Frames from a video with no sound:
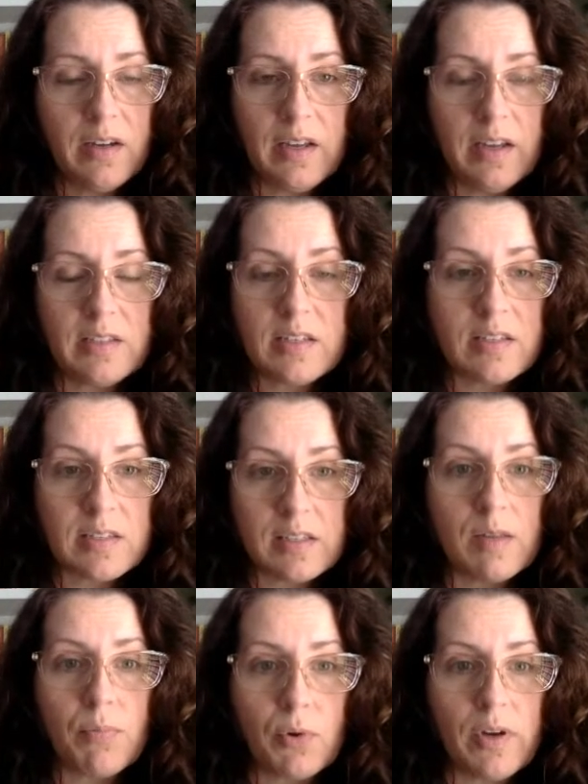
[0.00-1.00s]
it's a
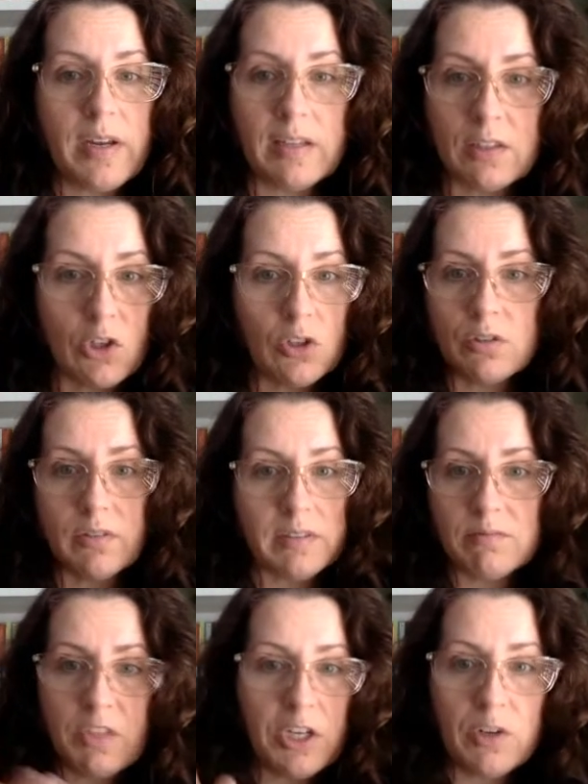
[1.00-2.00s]
slippery little,
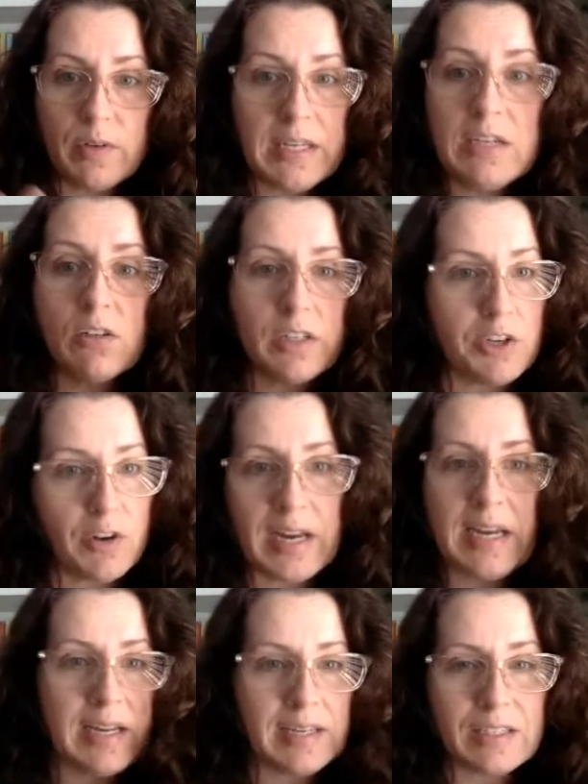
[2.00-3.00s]
eel in your
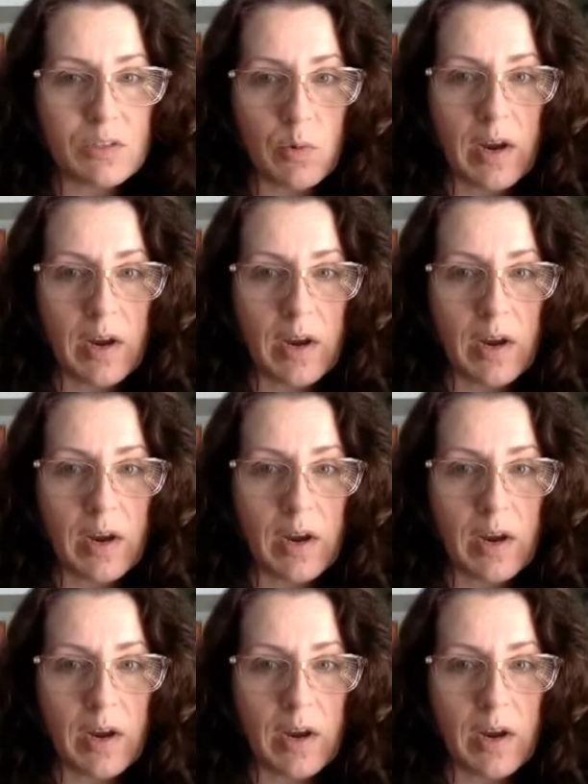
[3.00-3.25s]
hands,